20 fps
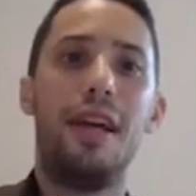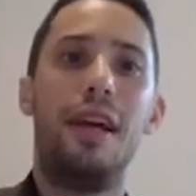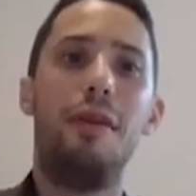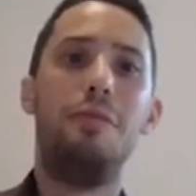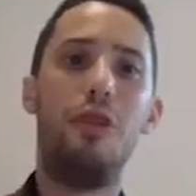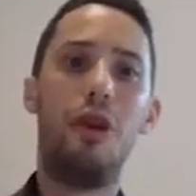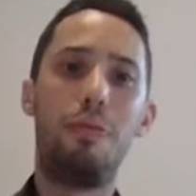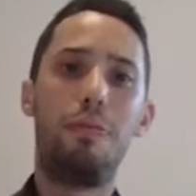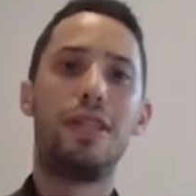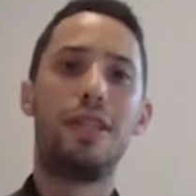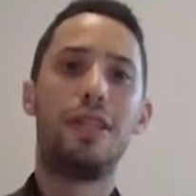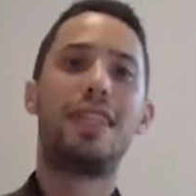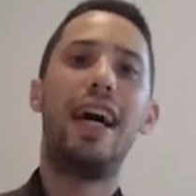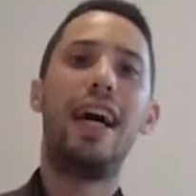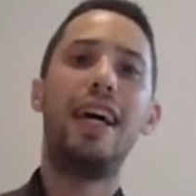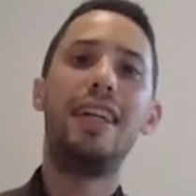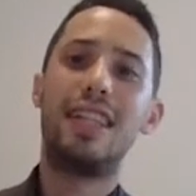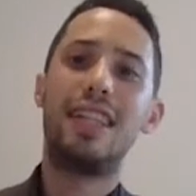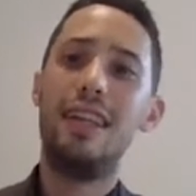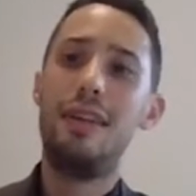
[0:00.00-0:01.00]
more
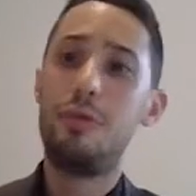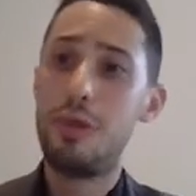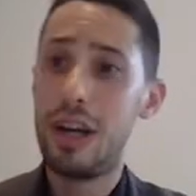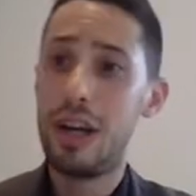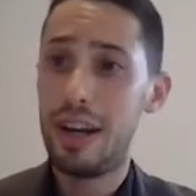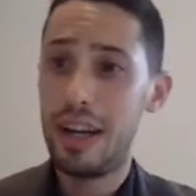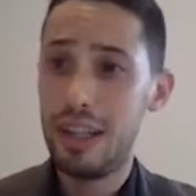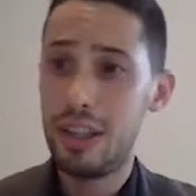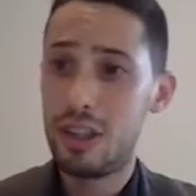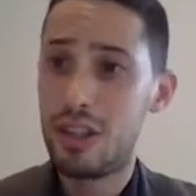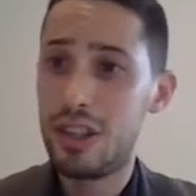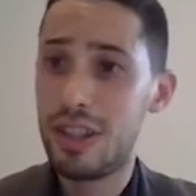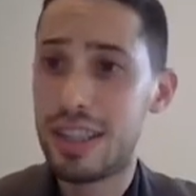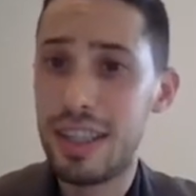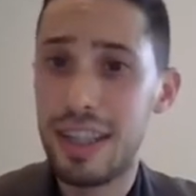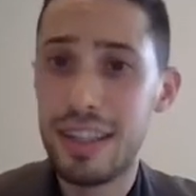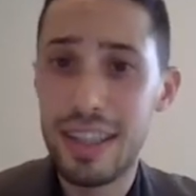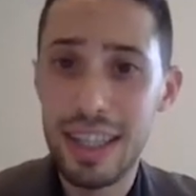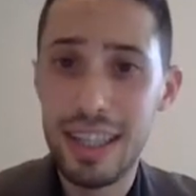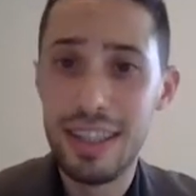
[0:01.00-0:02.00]
precisely, we are
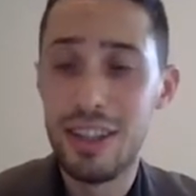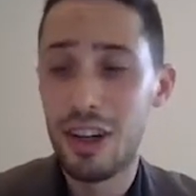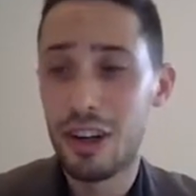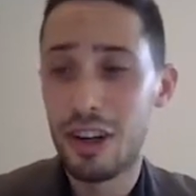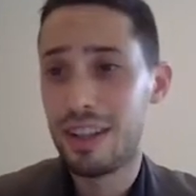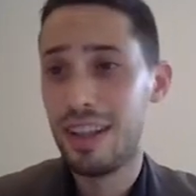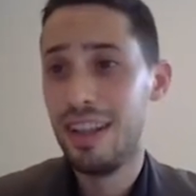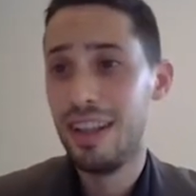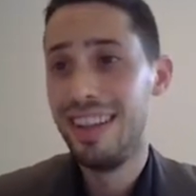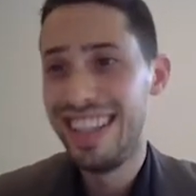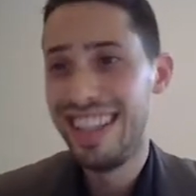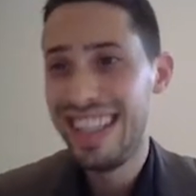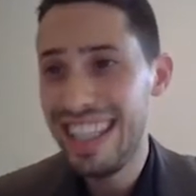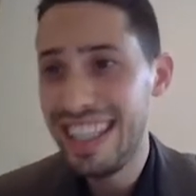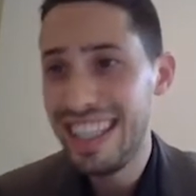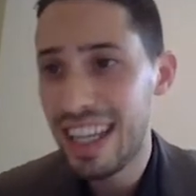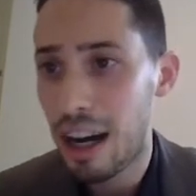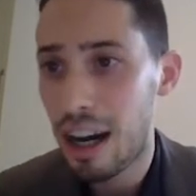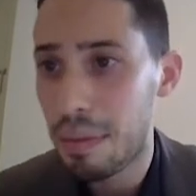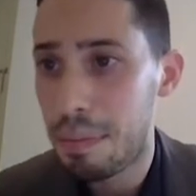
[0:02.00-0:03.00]
interested in not
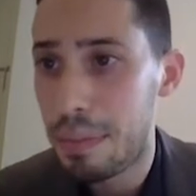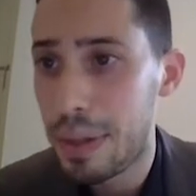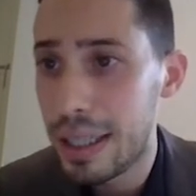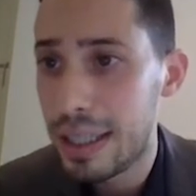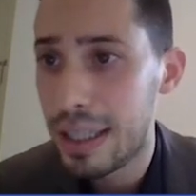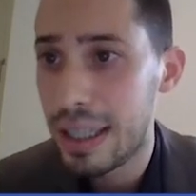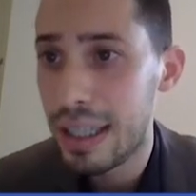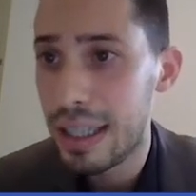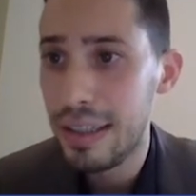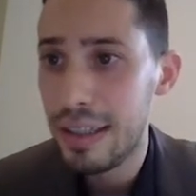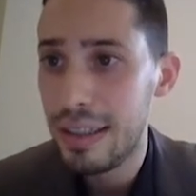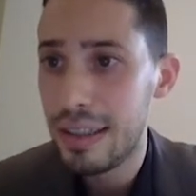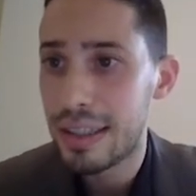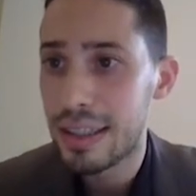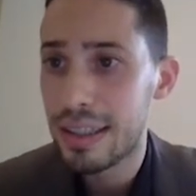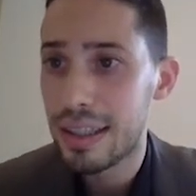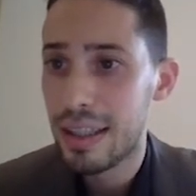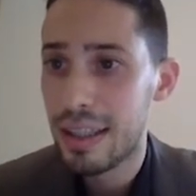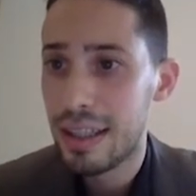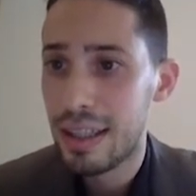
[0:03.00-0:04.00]
linear PDEs,
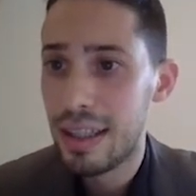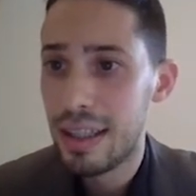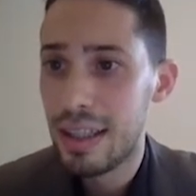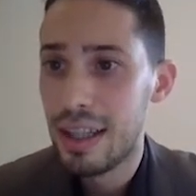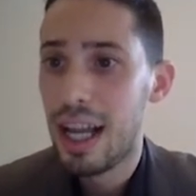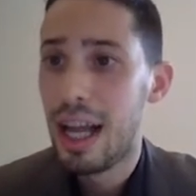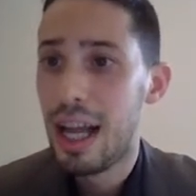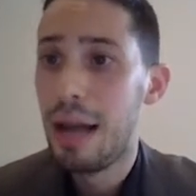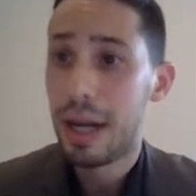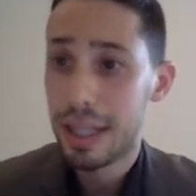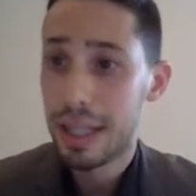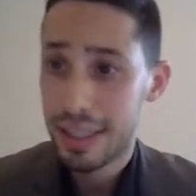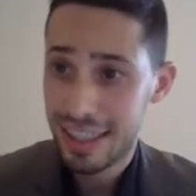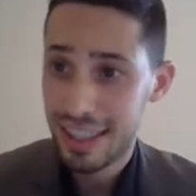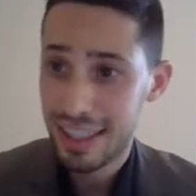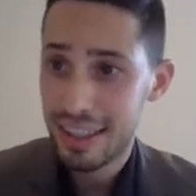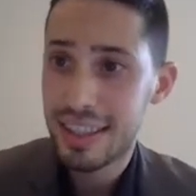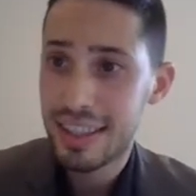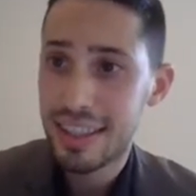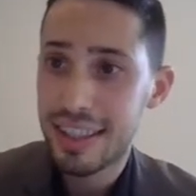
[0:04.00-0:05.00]
but
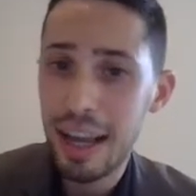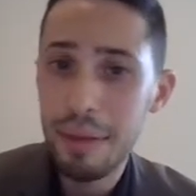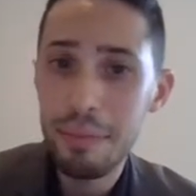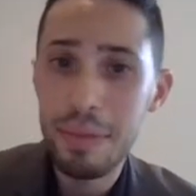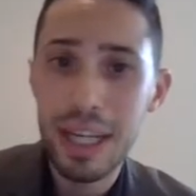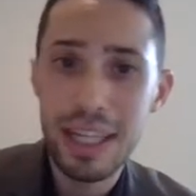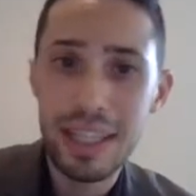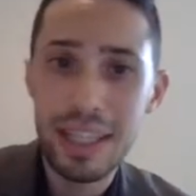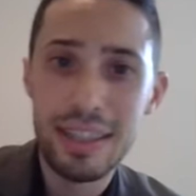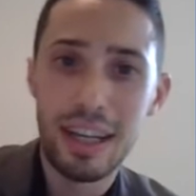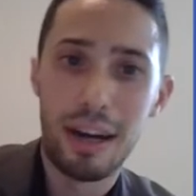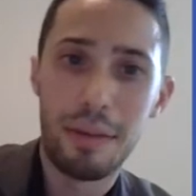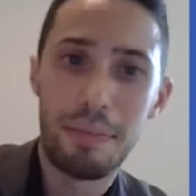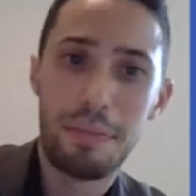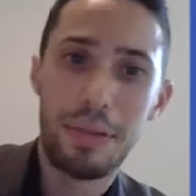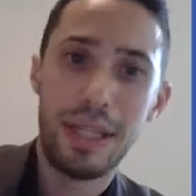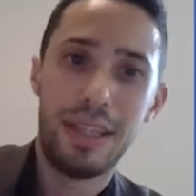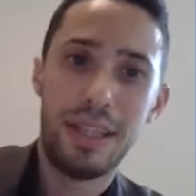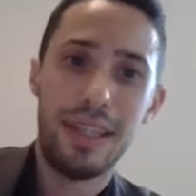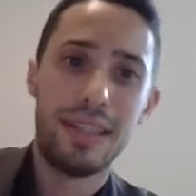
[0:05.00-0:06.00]
semi-linear
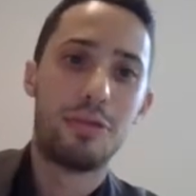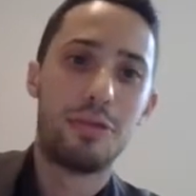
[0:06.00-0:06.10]
PDEs.